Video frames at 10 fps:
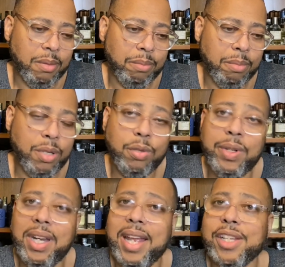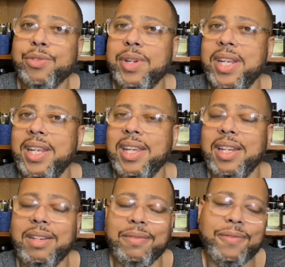Blue Electric
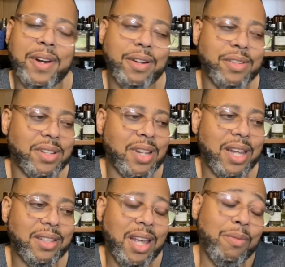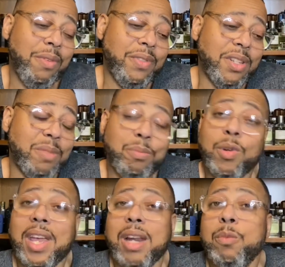and fragrances like that. We've just
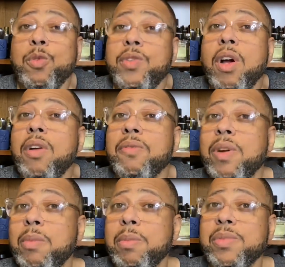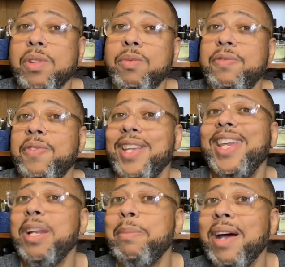kind of moved on from them. So we
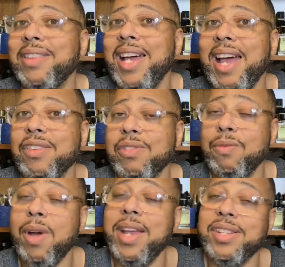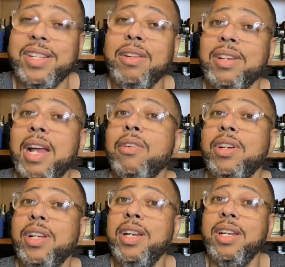forget about the house of YSL and how
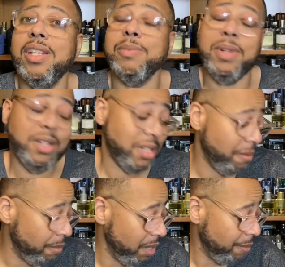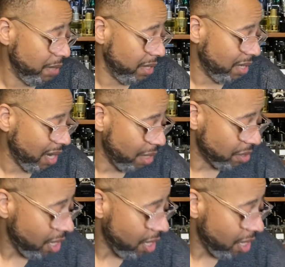good it is, but it's a really, really good house.